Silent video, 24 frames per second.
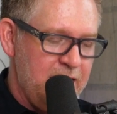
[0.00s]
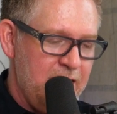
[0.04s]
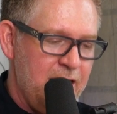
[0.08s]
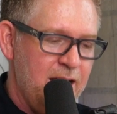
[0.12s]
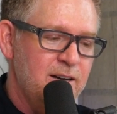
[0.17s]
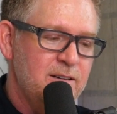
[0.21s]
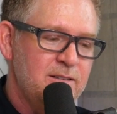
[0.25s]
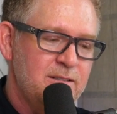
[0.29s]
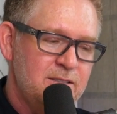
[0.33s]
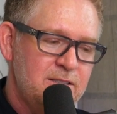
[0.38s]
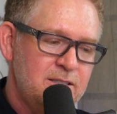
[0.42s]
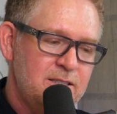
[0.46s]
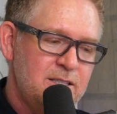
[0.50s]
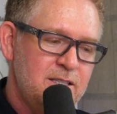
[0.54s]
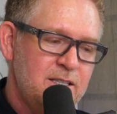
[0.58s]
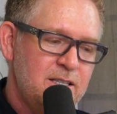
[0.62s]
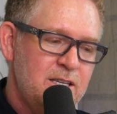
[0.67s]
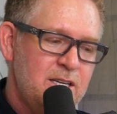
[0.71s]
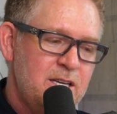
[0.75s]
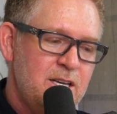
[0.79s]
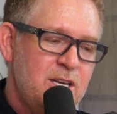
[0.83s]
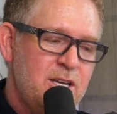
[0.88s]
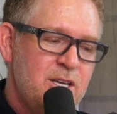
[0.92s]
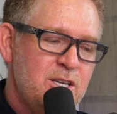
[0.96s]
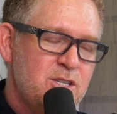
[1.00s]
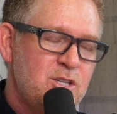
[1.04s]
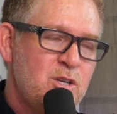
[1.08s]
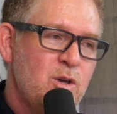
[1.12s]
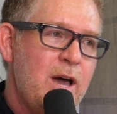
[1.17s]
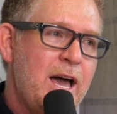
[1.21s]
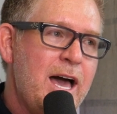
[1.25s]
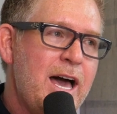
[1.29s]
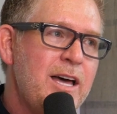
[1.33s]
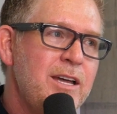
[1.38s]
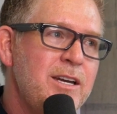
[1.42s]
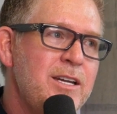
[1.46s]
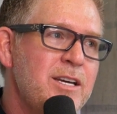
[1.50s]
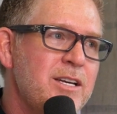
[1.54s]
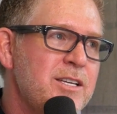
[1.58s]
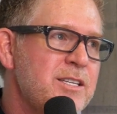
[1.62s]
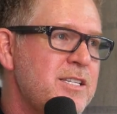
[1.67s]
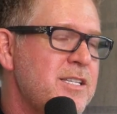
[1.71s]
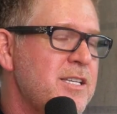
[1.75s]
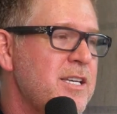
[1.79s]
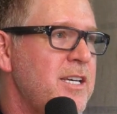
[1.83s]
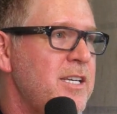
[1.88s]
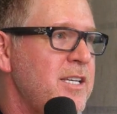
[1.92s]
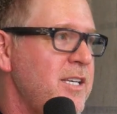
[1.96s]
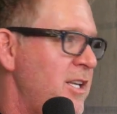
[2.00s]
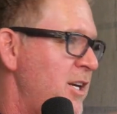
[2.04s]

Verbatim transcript: Yeah. So how does,